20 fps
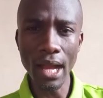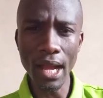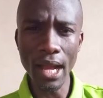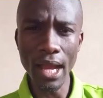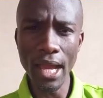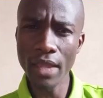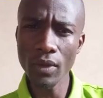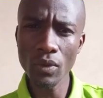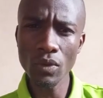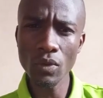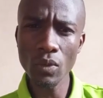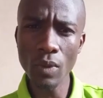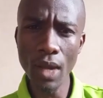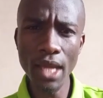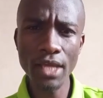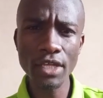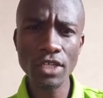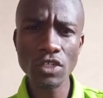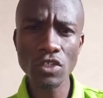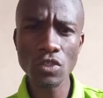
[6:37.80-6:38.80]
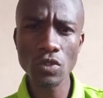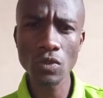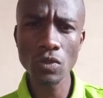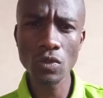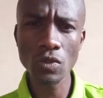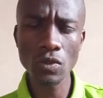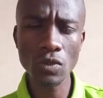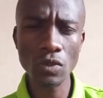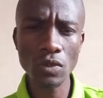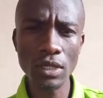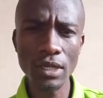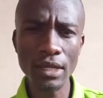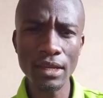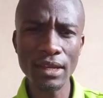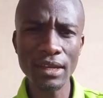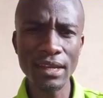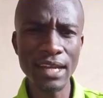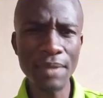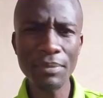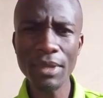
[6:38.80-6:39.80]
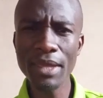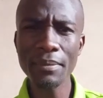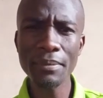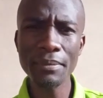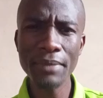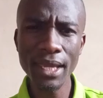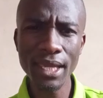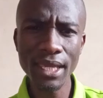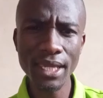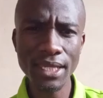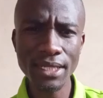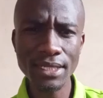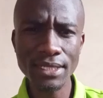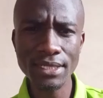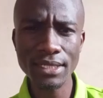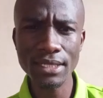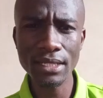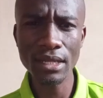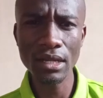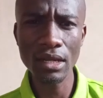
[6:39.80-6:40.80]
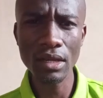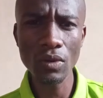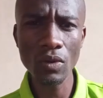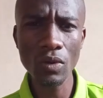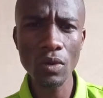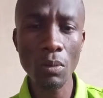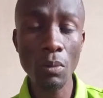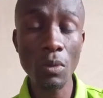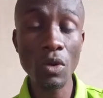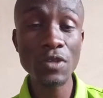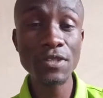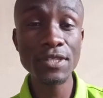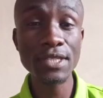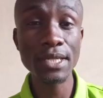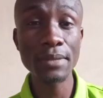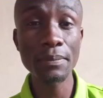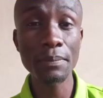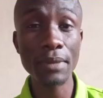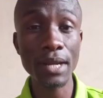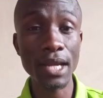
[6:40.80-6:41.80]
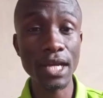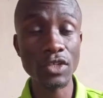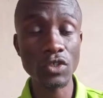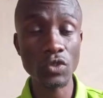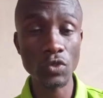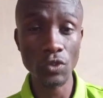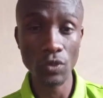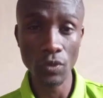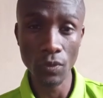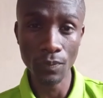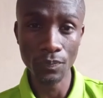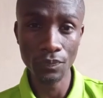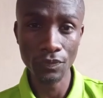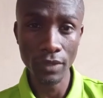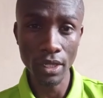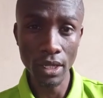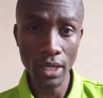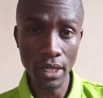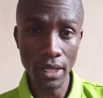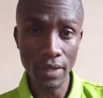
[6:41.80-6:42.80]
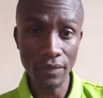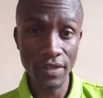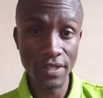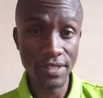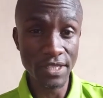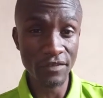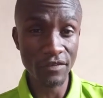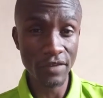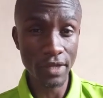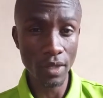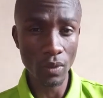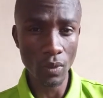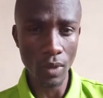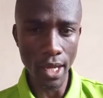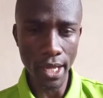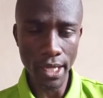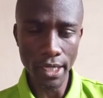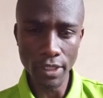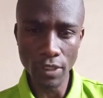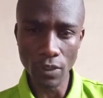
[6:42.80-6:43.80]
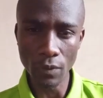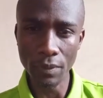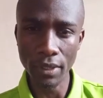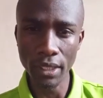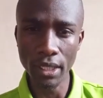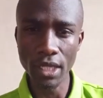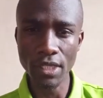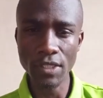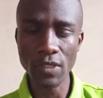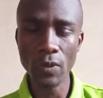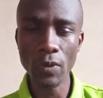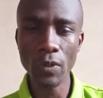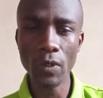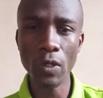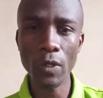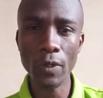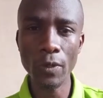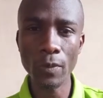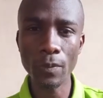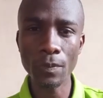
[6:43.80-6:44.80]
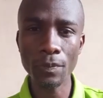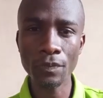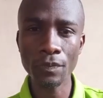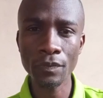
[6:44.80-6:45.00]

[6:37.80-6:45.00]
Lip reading: I would want to, let me make it look more simpler to you. This is a very wide topic, as we all know.